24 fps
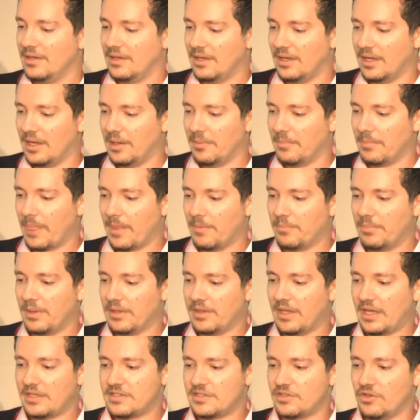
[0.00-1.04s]

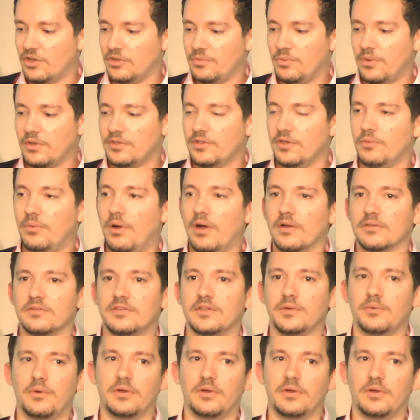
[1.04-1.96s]
But that's not what you want.